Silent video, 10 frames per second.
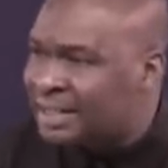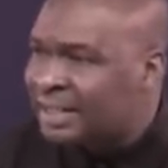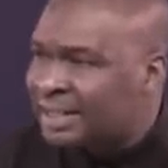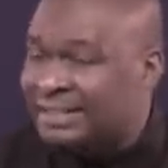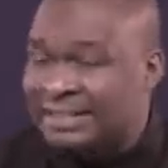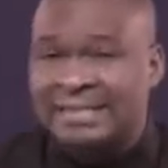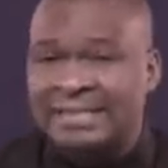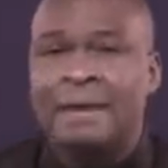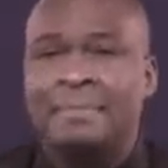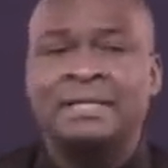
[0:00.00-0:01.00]
His
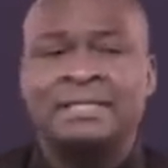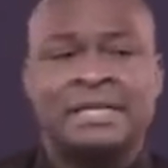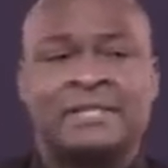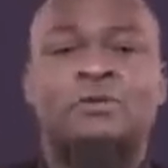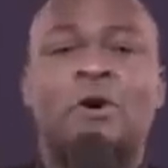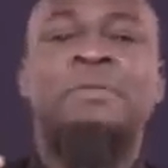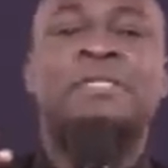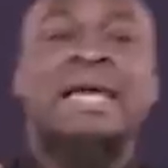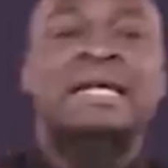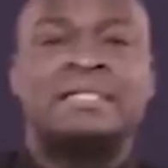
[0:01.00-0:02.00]
assignment is a
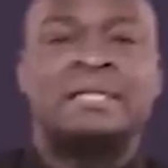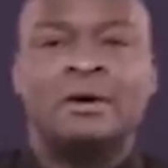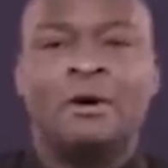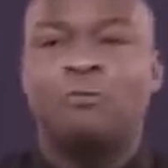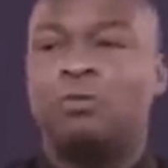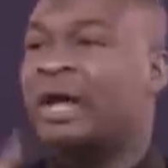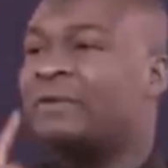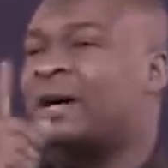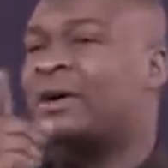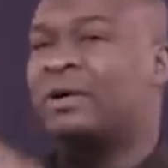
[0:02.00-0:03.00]
subset of
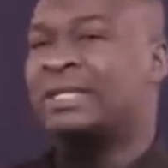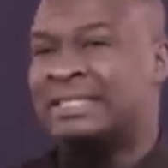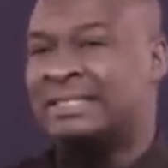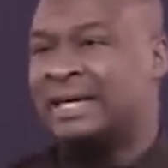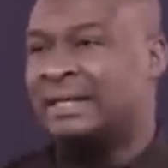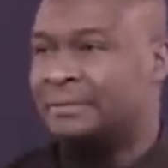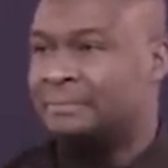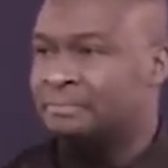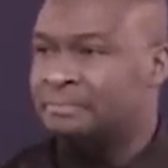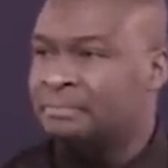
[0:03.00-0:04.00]
whatever God is saying.
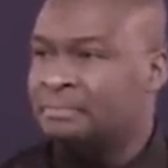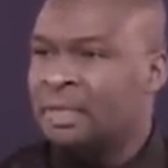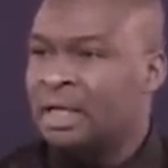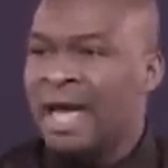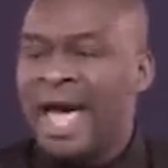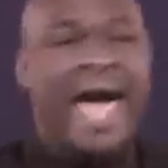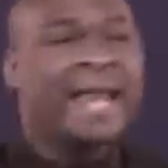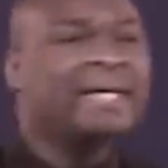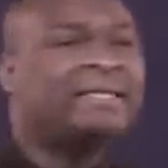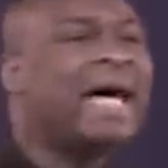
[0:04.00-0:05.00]

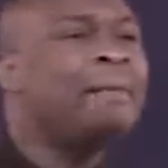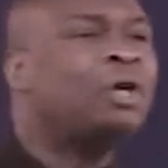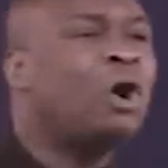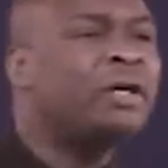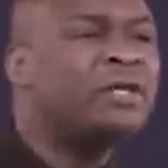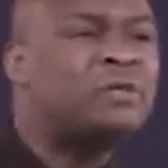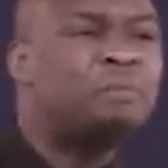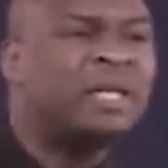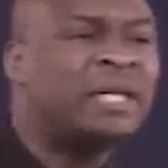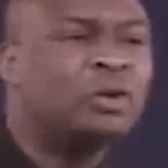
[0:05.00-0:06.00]
Anytime God is
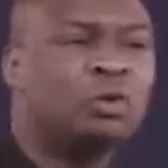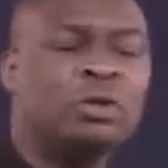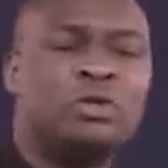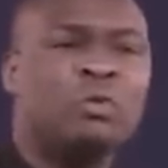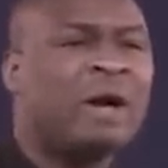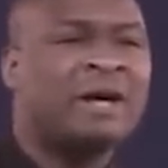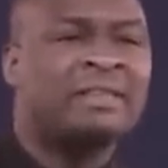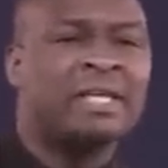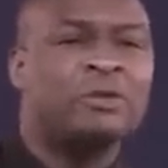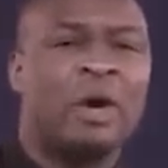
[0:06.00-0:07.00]
speaking, don't you ever
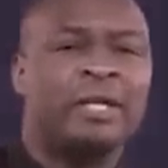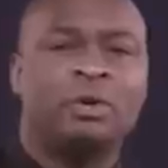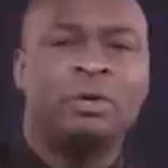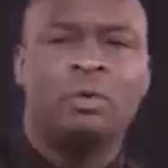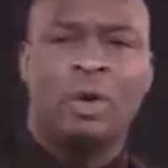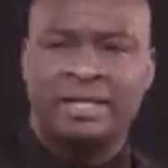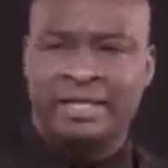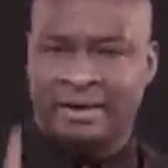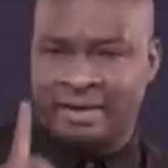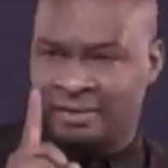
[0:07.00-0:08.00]
think you are the only one
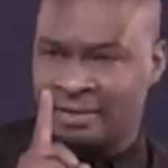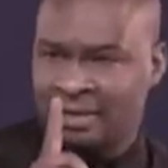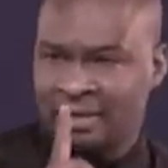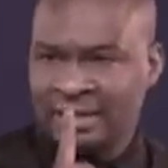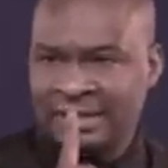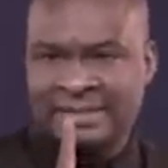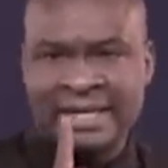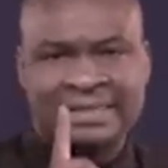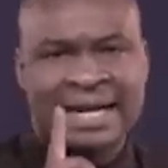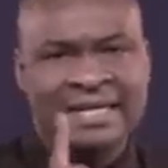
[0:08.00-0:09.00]
hearing.
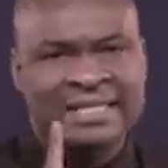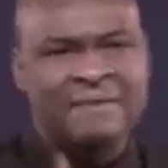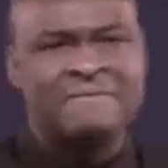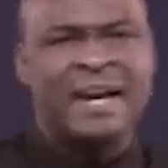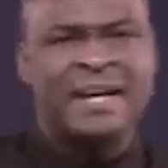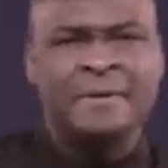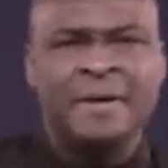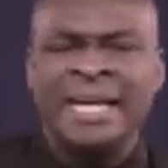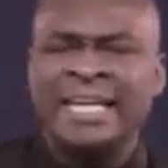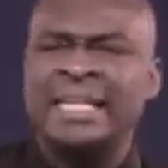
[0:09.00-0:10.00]
Satan is a very
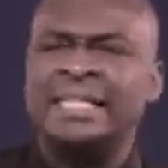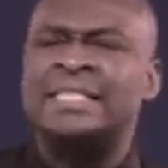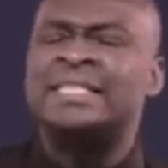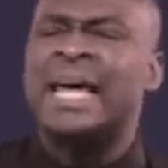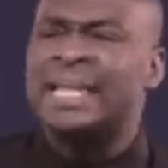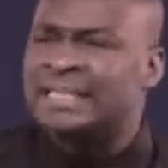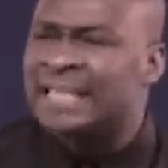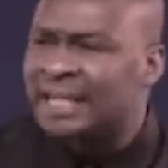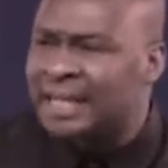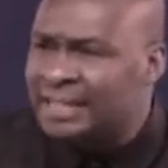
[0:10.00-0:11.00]

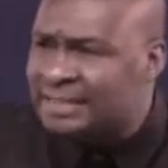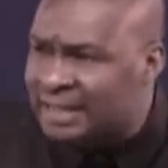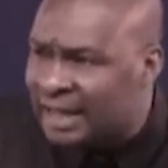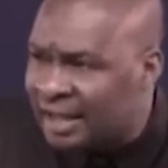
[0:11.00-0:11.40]
intelligent listener.